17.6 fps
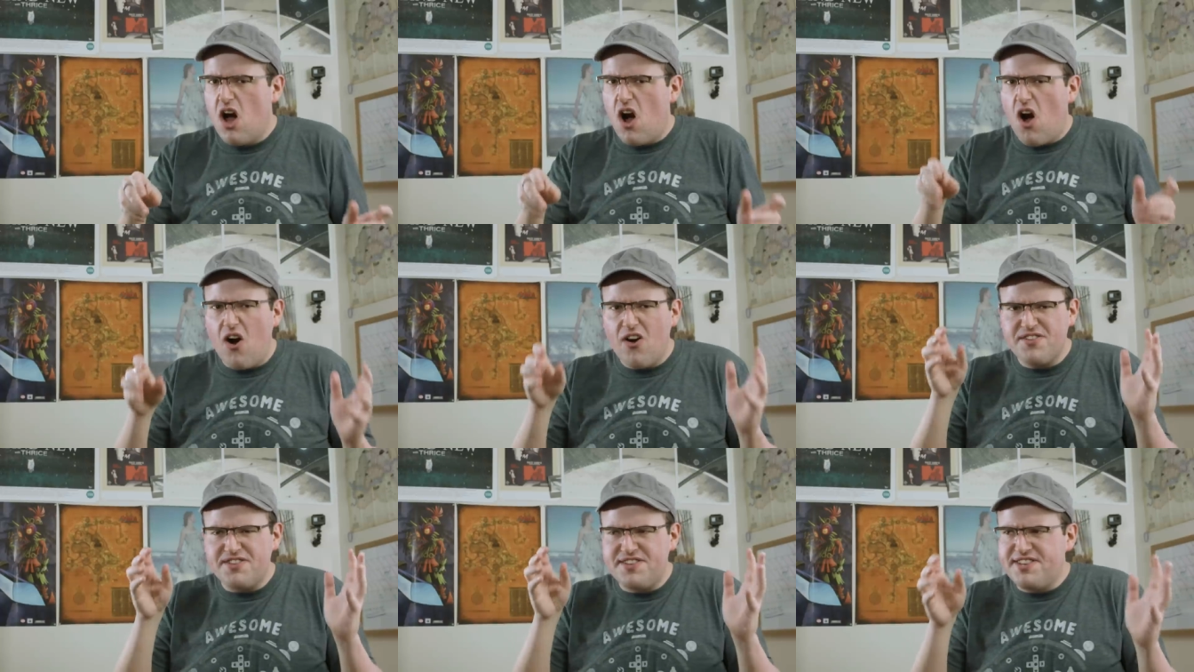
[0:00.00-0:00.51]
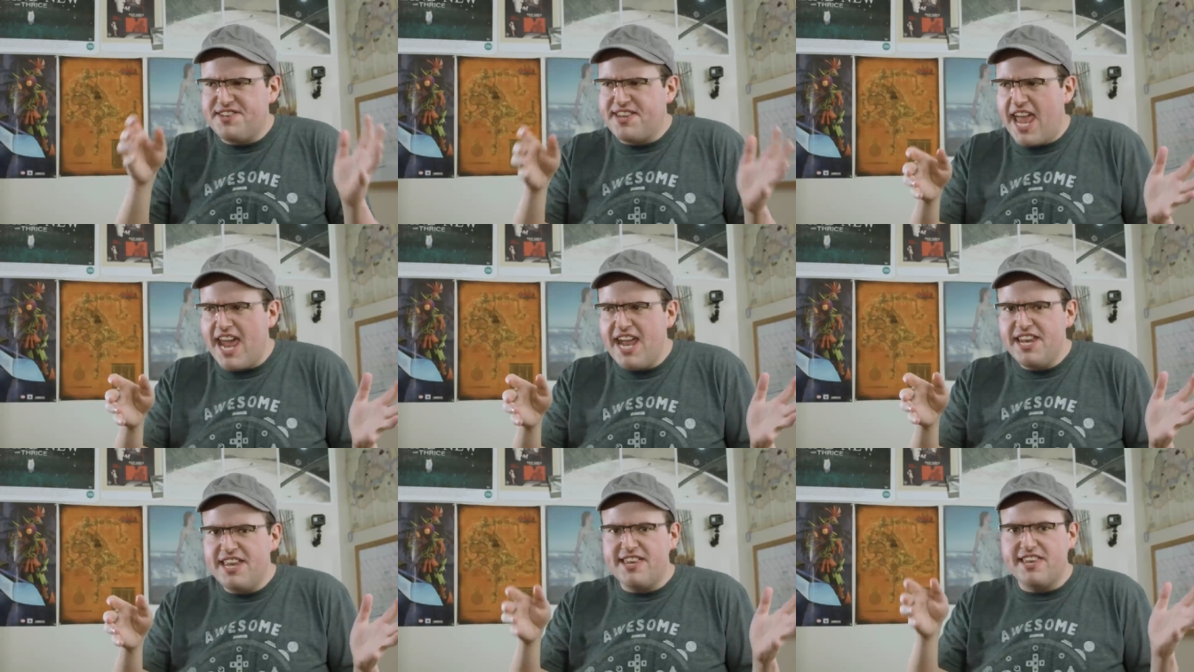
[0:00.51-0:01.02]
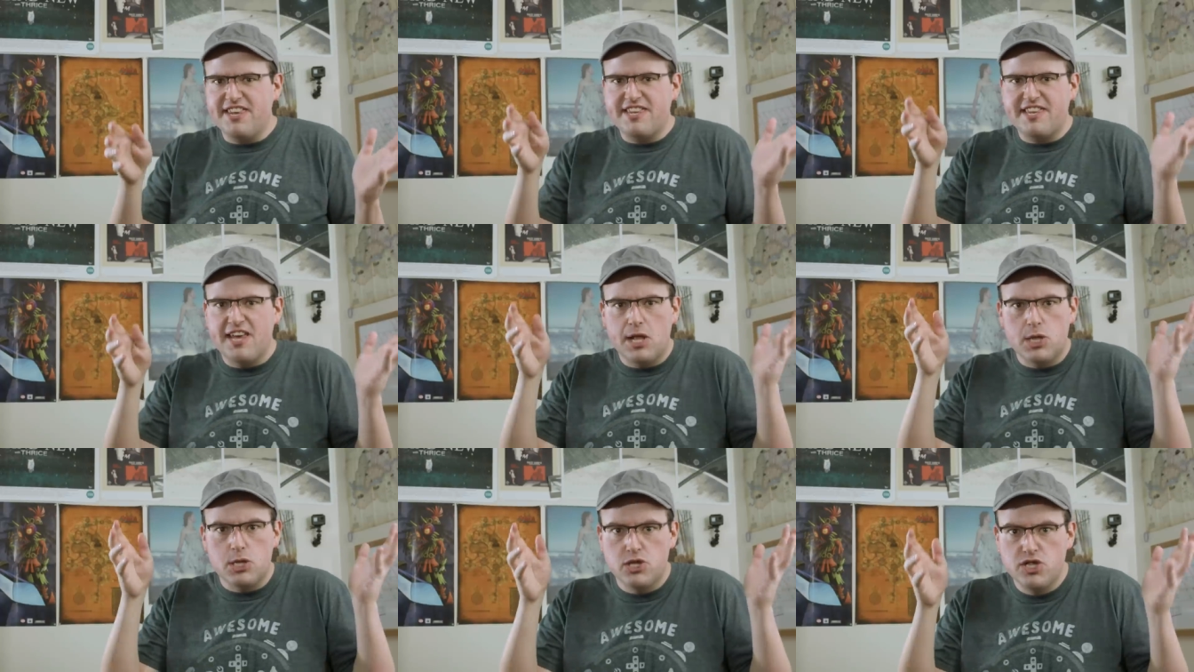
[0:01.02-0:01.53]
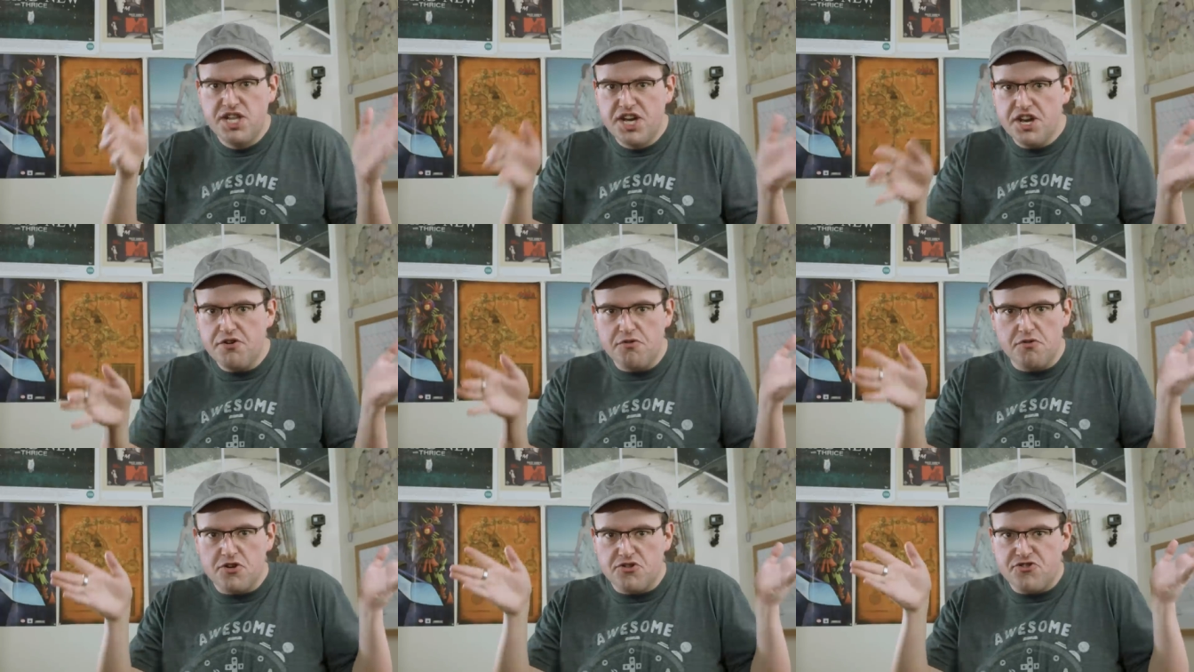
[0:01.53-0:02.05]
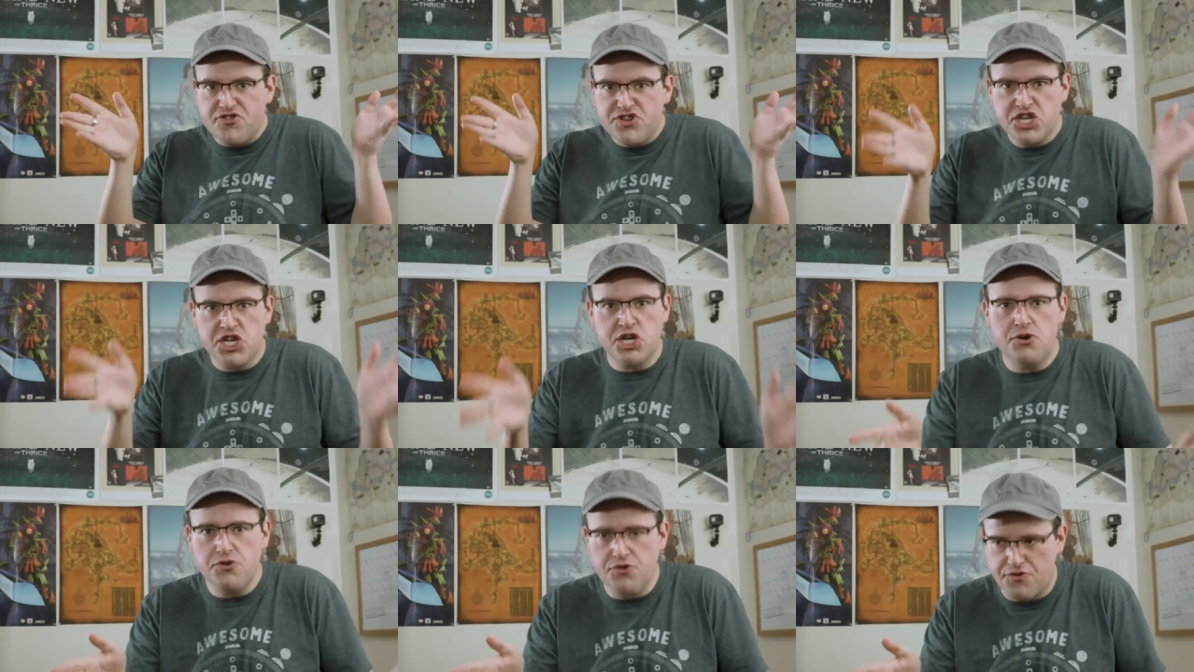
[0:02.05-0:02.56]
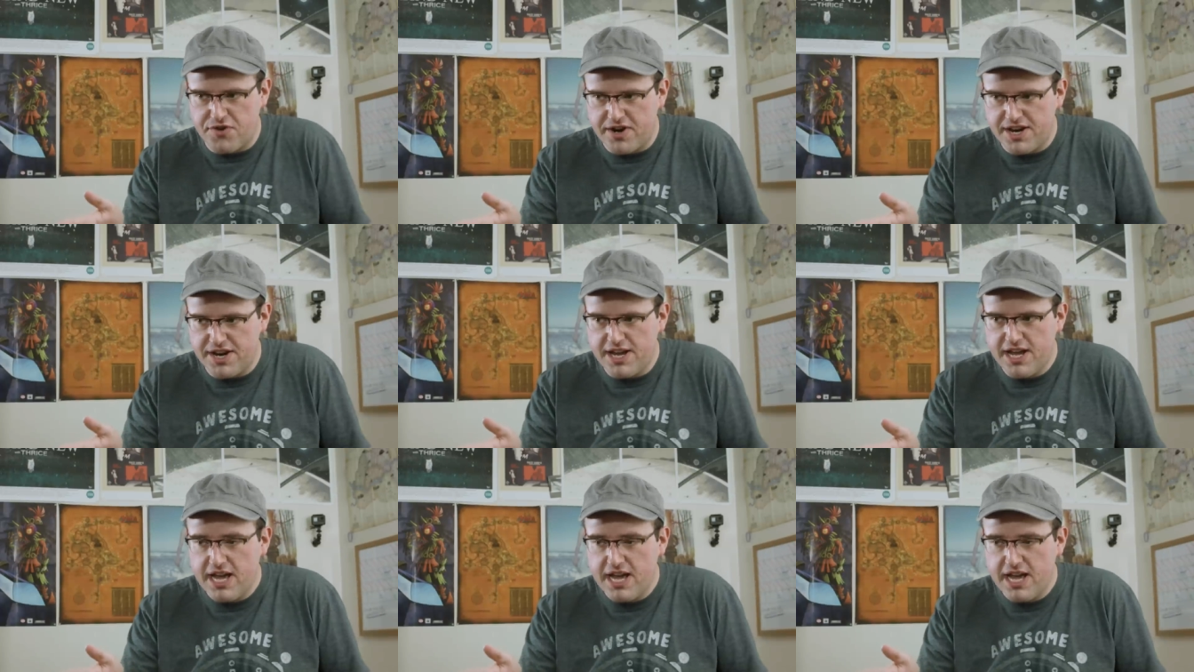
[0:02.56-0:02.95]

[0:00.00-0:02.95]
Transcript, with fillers: are Dany's literal children.